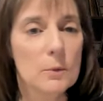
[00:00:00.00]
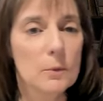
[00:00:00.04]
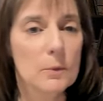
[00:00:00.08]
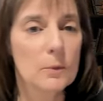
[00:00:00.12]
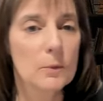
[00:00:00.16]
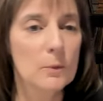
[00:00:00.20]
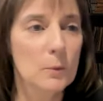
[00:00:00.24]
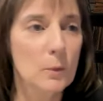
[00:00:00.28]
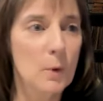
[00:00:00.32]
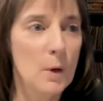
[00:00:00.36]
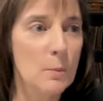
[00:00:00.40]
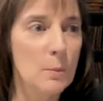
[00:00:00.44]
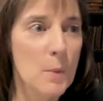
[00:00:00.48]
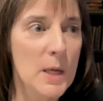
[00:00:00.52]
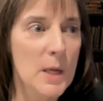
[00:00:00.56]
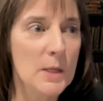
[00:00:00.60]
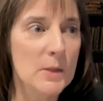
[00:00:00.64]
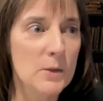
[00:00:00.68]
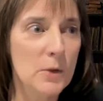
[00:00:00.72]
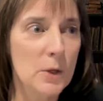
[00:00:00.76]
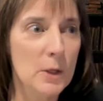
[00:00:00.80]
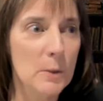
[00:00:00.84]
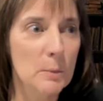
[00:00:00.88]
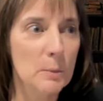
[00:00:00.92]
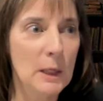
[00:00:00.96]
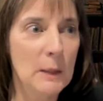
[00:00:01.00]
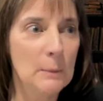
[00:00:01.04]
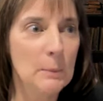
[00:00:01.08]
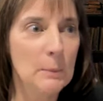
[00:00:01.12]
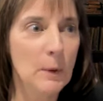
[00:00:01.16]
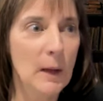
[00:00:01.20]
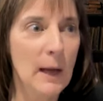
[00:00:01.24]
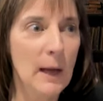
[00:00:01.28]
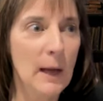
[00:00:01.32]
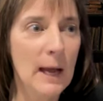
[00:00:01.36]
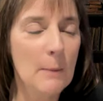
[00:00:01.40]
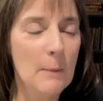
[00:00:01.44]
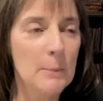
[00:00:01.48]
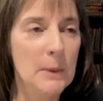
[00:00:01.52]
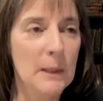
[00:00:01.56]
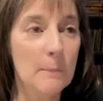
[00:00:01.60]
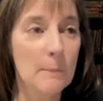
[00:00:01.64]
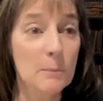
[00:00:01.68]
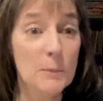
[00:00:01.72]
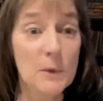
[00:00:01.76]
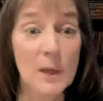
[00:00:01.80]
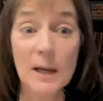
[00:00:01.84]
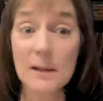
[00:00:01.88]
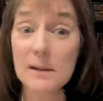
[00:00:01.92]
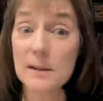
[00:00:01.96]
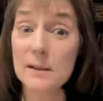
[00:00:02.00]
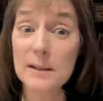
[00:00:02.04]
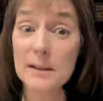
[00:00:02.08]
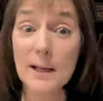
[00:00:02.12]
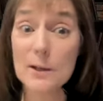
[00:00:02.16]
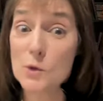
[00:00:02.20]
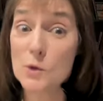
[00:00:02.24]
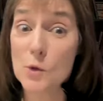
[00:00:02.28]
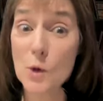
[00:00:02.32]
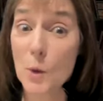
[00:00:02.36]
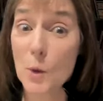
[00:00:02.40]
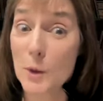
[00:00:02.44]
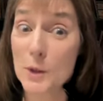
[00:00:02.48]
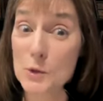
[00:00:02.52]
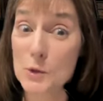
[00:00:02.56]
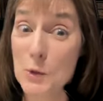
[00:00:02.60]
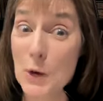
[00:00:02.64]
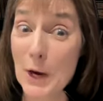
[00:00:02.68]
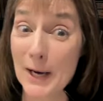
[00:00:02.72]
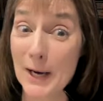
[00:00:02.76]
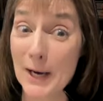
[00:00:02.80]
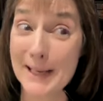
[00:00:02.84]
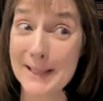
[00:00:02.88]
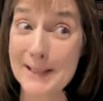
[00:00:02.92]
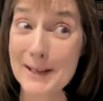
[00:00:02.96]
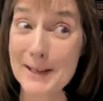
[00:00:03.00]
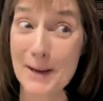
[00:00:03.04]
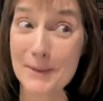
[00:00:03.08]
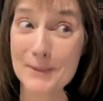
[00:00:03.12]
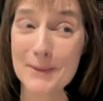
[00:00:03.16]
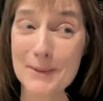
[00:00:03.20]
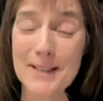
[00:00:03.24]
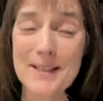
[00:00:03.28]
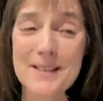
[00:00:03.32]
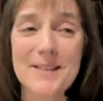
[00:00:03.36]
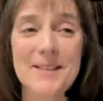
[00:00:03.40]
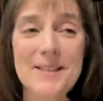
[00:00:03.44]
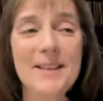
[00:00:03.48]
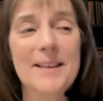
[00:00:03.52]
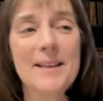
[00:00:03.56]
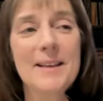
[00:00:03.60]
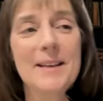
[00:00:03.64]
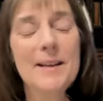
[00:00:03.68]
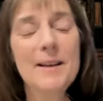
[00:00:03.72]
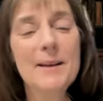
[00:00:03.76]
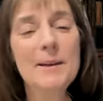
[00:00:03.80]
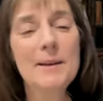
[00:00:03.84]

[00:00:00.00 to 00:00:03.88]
what makes other people happy. Not that that's always right, obviously,